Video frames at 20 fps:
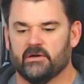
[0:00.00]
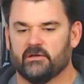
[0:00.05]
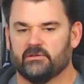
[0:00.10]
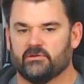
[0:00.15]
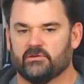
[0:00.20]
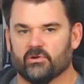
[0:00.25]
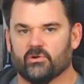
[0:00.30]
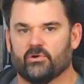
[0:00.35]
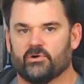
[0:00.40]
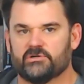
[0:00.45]

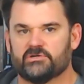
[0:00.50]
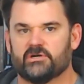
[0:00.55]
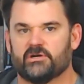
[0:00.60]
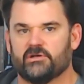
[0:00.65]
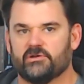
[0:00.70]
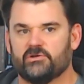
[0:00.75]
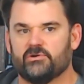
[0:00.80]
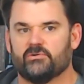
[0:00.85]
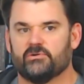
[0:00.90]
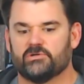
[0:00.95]
The Lord's going
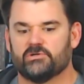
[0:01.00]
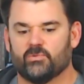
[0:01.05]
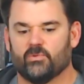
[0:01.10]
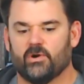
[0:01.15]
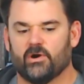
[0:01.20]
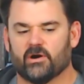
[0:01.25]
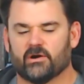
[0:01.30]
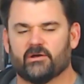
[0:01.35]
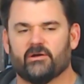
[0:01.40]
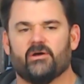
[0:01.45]
to do His
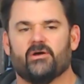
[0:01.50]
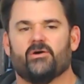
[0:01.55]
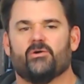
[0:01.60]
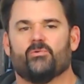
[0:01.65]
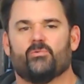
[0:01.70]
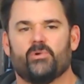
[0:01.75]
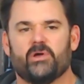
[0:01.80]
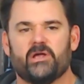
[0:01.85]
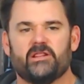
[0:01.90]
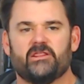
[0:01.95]
work.
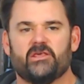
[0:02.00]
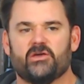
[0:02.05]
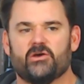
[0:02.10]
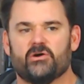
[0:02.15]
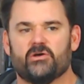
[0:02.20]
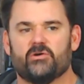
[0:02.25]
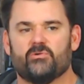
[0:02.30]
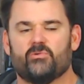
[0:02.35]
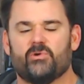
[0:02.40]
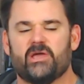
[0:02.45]
Read
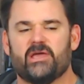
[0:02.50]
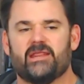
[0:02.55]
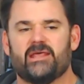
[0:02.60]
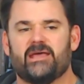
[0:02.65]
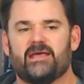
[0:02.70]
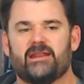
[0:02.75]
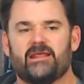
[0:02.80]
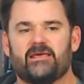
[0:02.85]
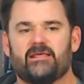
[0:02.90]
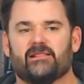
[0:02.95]

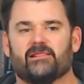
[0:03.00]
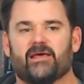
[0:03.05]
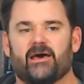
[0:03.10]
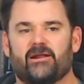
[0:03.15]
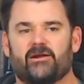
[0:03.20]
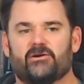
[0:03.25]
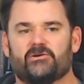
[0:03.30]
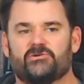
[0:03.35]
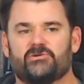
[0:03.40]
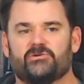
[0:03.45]
any
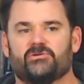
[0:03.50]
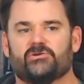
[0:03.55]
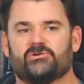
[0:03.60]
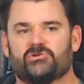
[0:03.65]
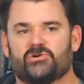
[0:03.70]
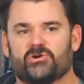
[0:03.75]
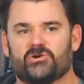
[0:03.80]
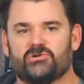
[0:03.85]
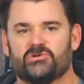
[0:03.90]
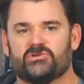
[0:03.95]
letter to the
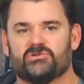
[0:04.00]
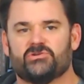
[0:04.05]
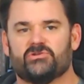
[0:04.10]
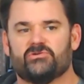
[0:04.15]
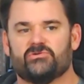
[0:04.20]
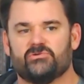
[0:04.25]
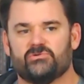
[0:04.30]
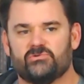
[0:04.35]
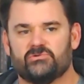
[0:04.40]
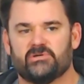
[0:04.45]
churches in the
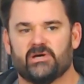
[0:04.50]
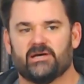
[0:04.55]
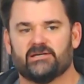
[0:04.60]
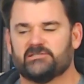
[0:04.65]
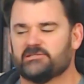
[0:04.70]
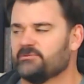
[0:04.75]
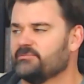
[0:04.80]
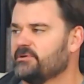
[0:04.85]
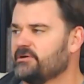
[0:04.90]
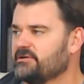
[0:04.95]
New
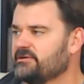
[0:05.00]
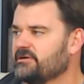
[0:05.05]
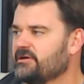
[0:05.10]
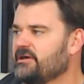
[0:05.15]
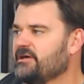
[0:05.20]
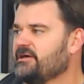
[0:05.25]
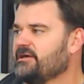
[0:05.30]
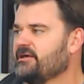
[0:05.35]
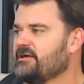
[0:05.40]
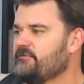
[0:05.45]
Testament
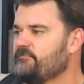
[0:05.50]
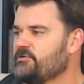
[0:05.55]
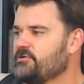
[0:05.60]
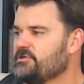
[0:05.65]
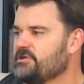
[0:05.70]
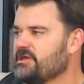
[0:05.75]
if you need.